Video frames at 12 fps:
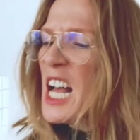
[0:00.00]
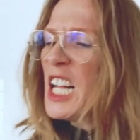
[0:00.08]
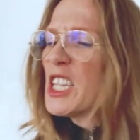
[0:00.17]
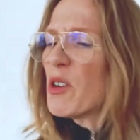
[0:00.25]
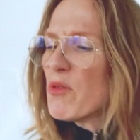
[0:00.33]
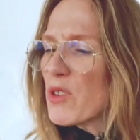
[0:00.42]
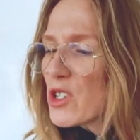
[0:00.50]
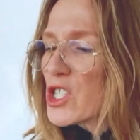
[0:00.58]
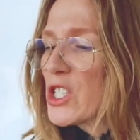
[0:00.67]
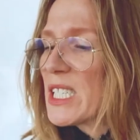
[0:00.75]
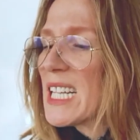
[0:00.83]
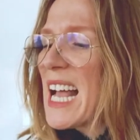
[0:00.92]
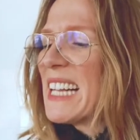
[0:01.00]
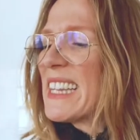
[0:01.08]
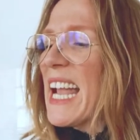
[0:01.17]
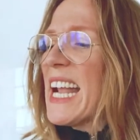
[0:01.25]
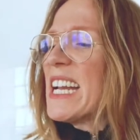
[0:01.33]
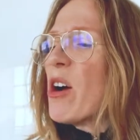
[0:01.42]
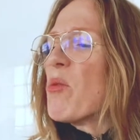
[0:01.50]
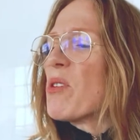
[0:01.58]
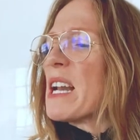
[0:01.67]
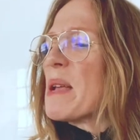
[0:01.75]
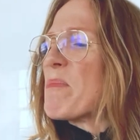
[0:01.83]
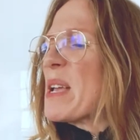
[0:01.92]
The Russians, they'd
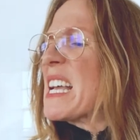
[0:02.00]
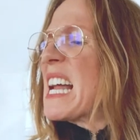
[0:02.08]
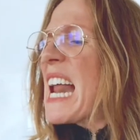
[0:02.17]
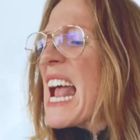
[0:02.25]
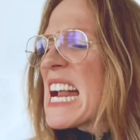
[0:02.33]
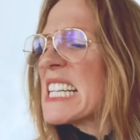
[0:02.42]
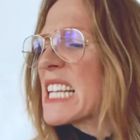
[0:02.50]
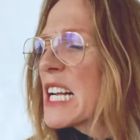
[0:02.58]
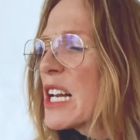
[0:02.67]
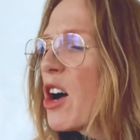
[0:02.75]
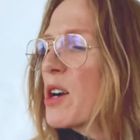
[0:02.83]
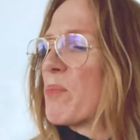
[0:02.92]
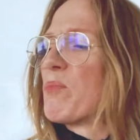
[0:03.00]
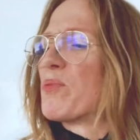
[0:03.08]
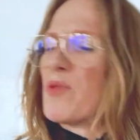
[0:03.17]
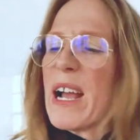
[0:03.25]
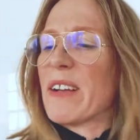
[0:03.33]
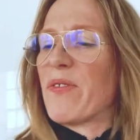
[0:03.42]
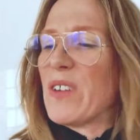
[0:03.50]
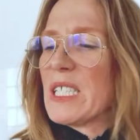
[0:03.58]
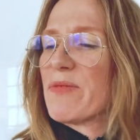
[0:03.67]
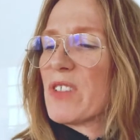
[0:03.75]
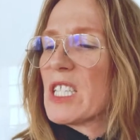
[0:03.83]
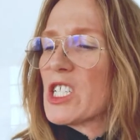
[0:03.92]
only be an 8 o'clock breakfast
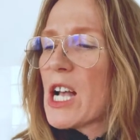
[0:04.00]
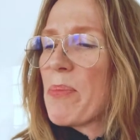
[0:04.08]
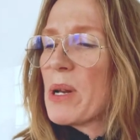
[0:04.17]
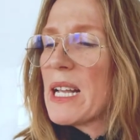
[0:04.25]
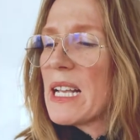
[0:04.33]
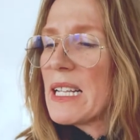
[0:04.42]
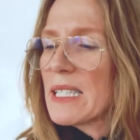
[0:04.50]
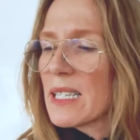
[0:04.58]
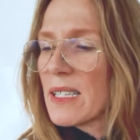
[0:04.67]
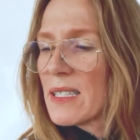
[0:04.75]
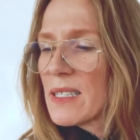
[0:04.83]
for the Japanese.